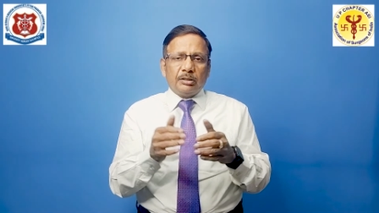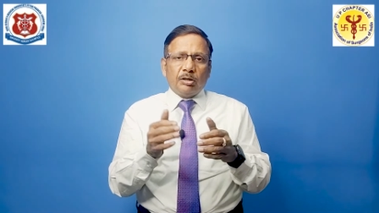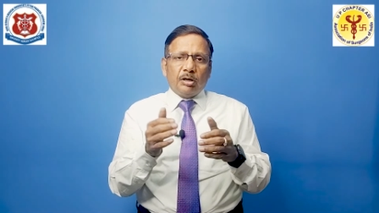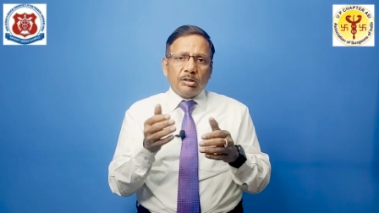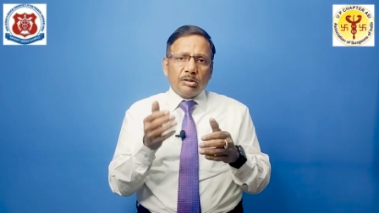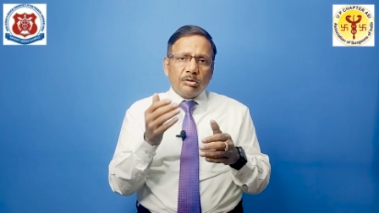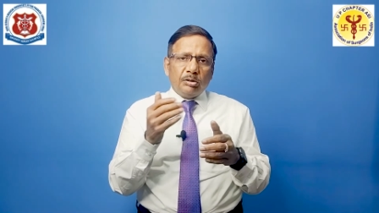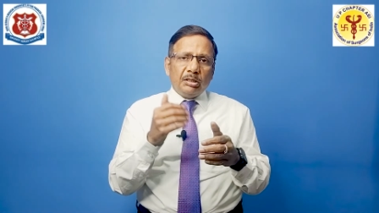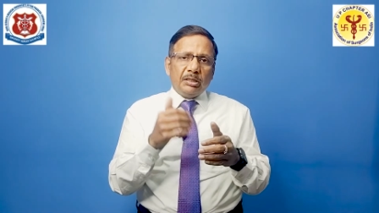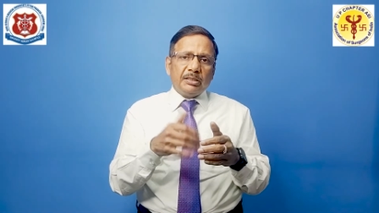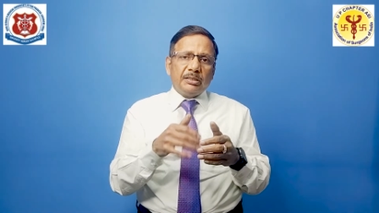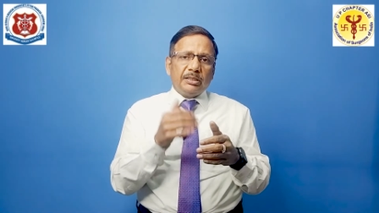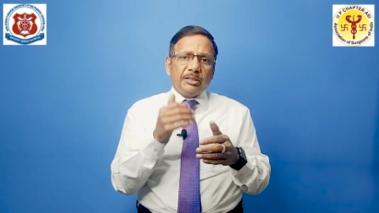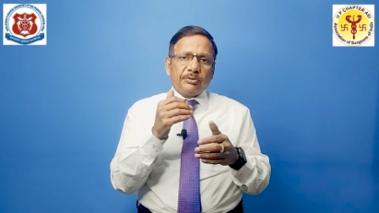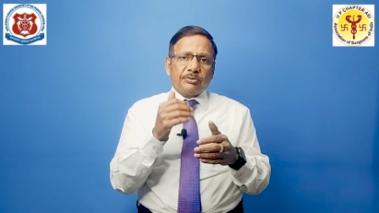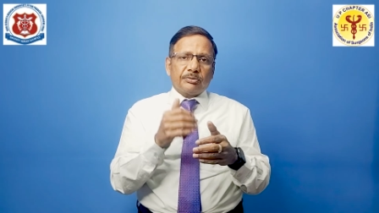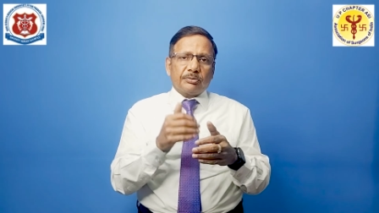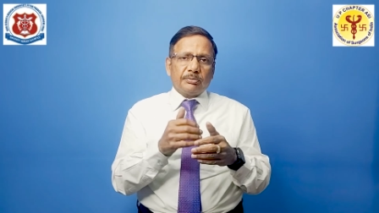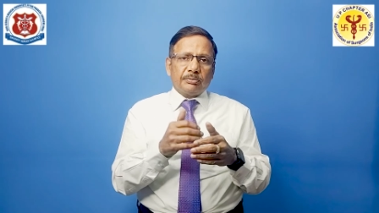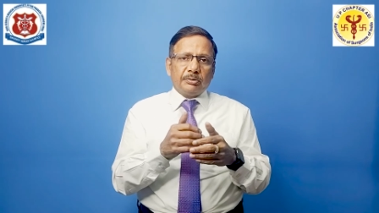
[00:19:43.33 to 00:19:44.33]
Not only
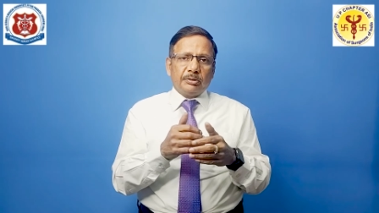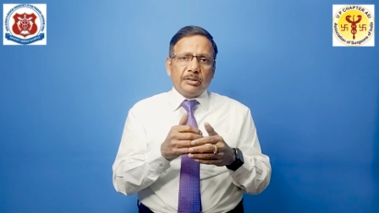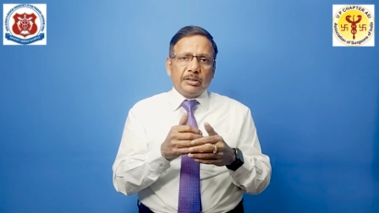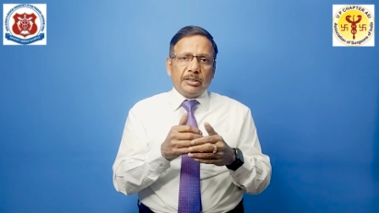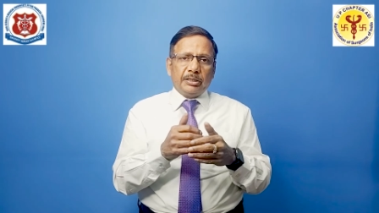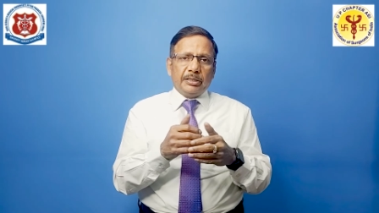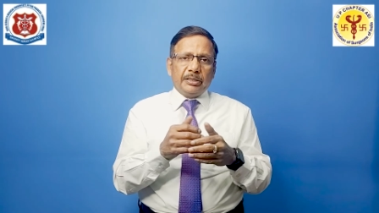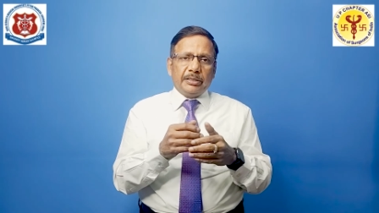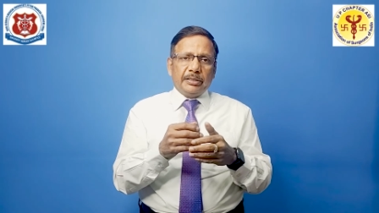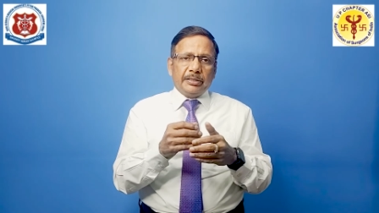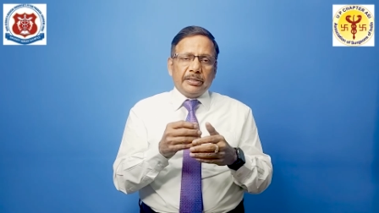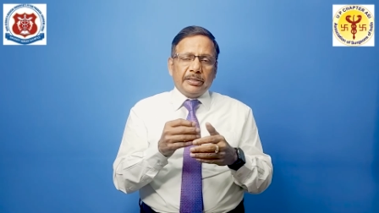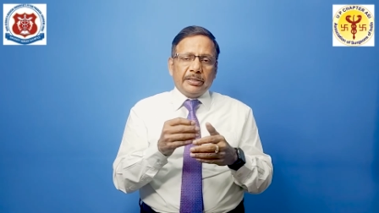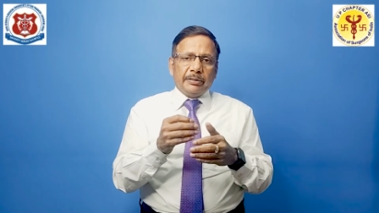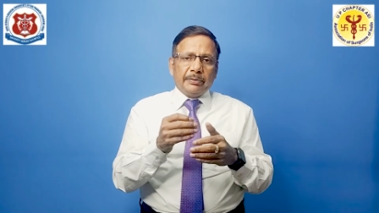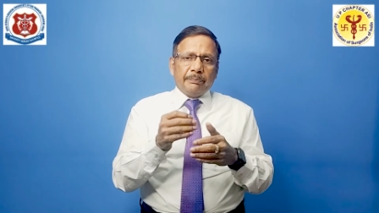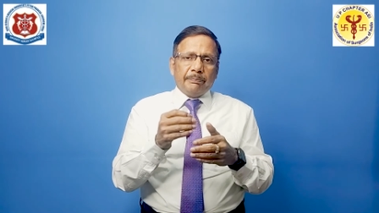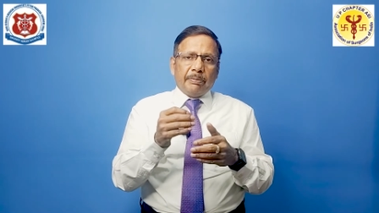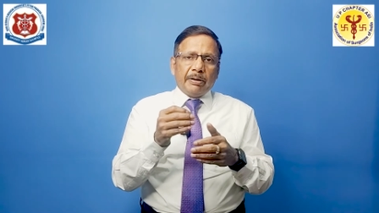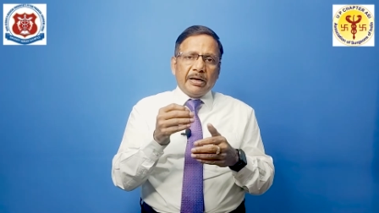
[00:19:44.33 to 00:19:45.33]
this,
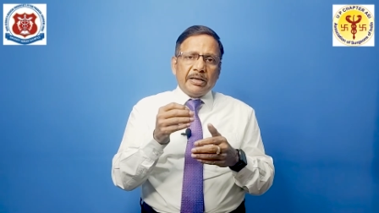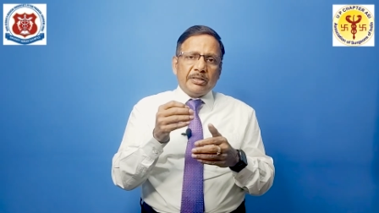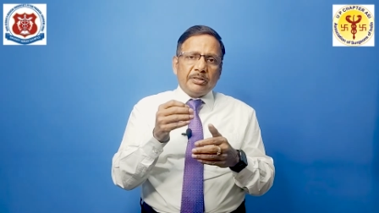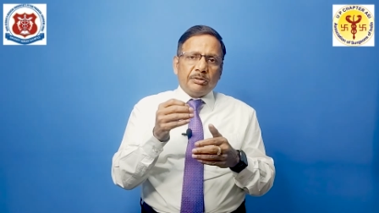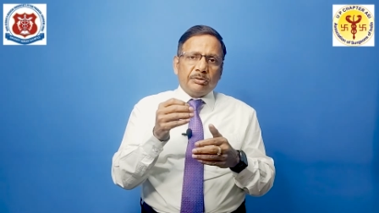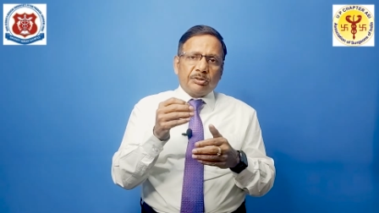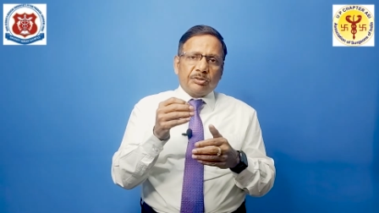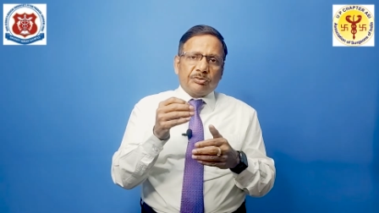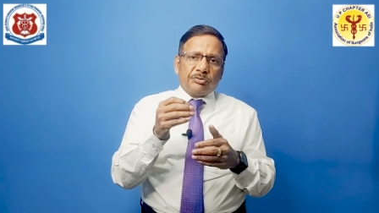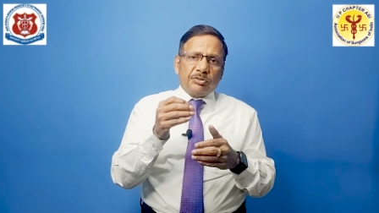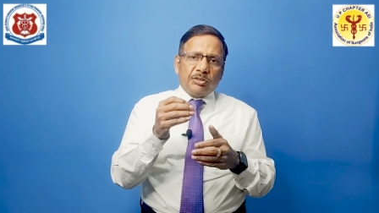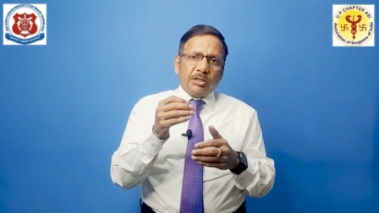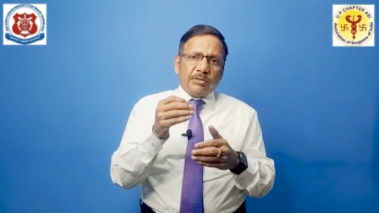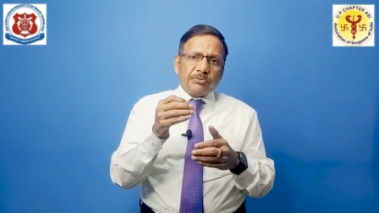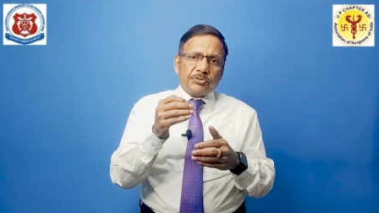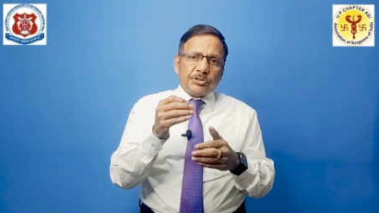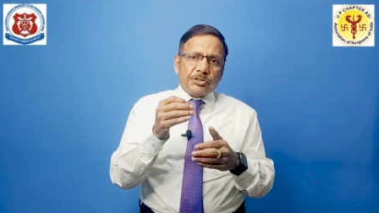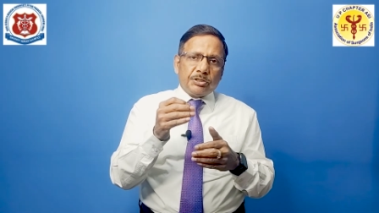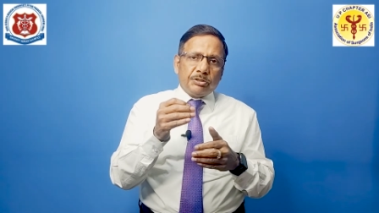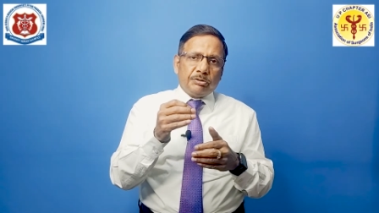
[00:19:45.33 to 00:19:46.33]
by University
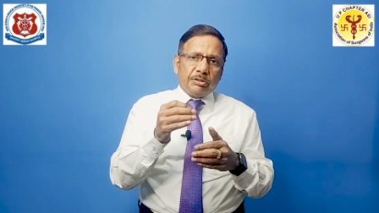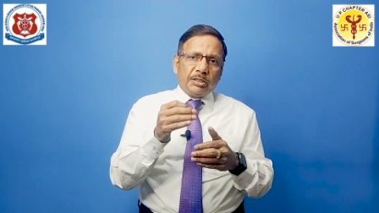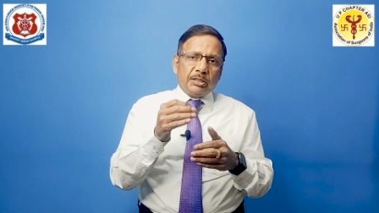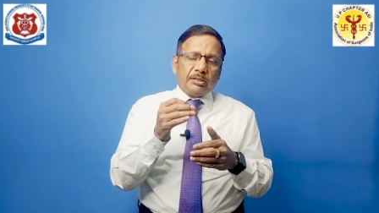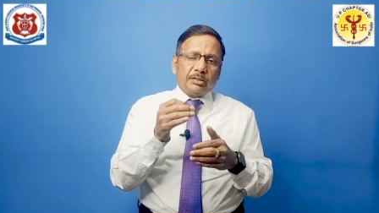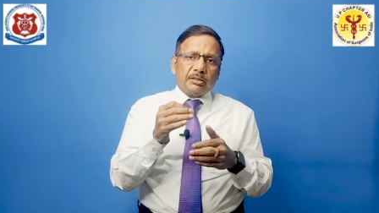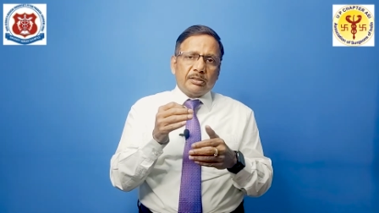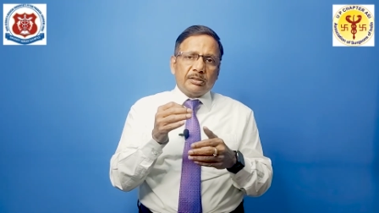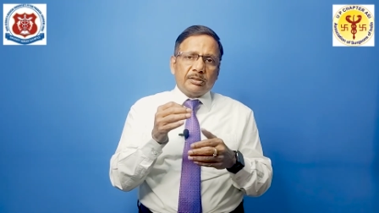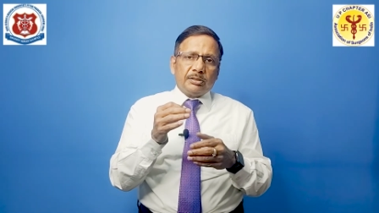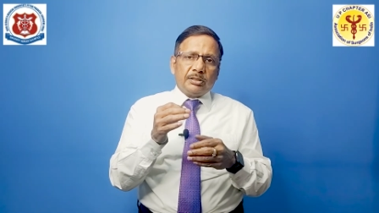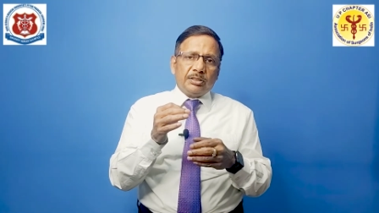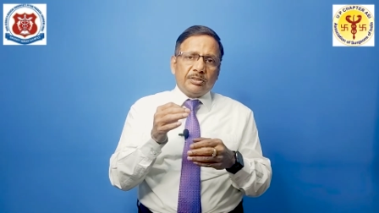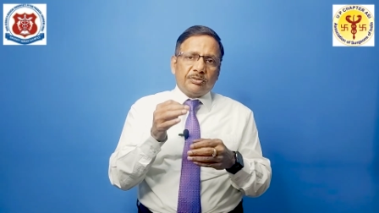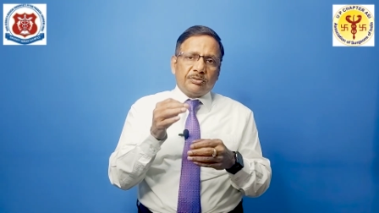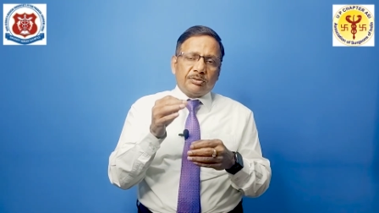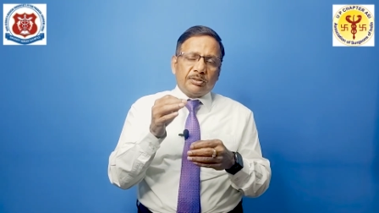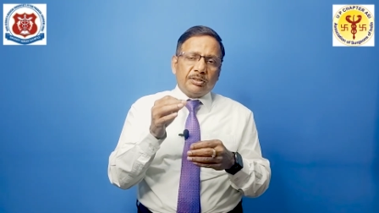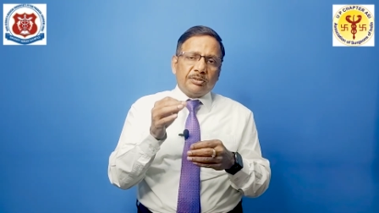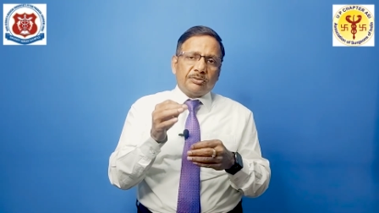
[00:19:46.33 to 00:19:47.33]
of Zurich,
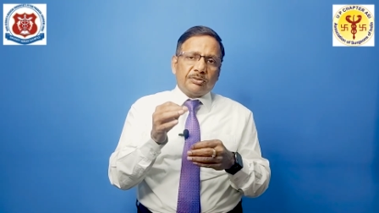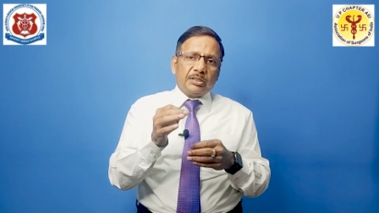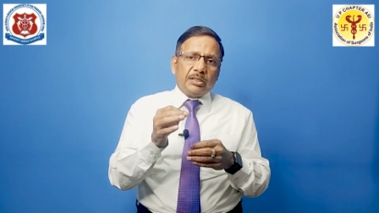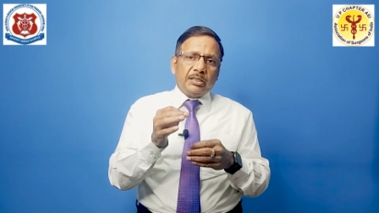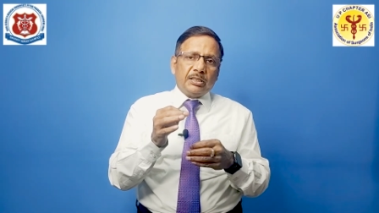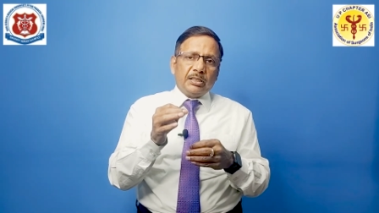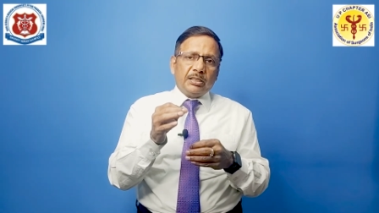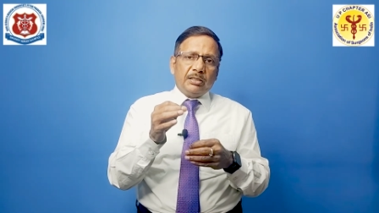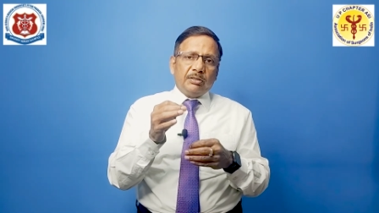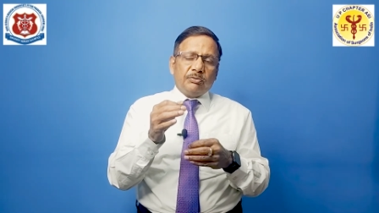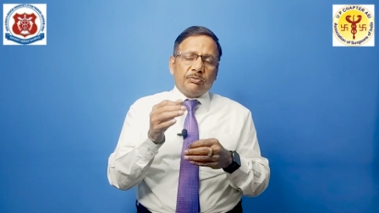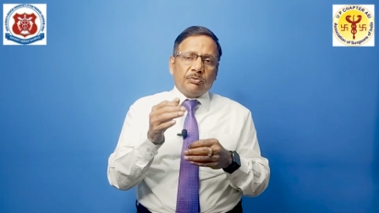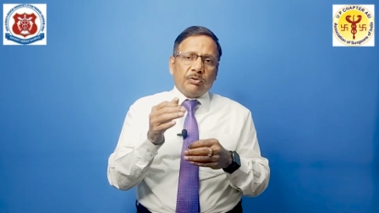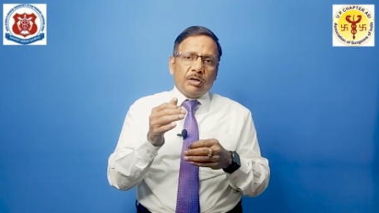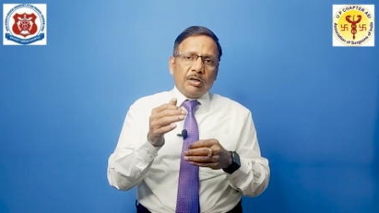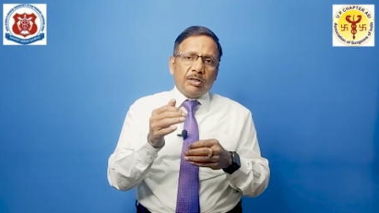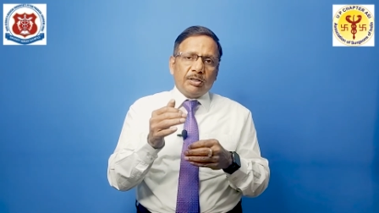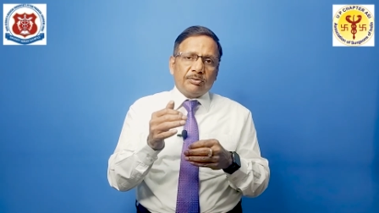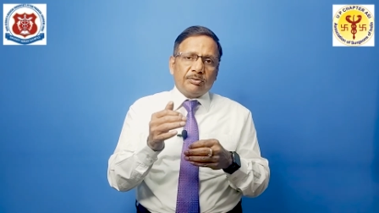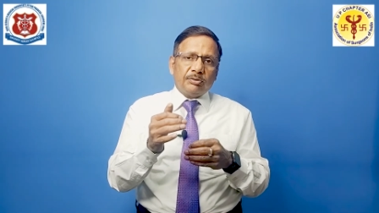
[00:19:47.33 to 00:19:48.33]
this study
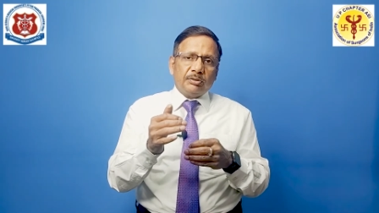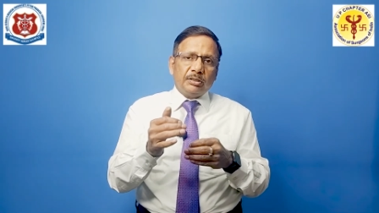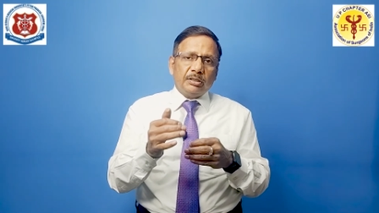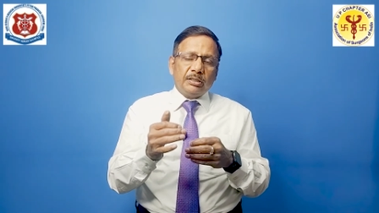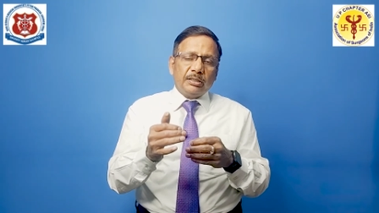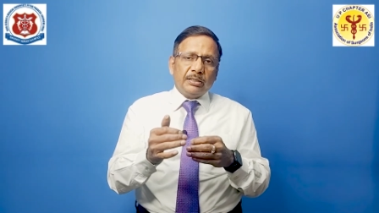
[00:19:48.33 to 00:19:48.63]
was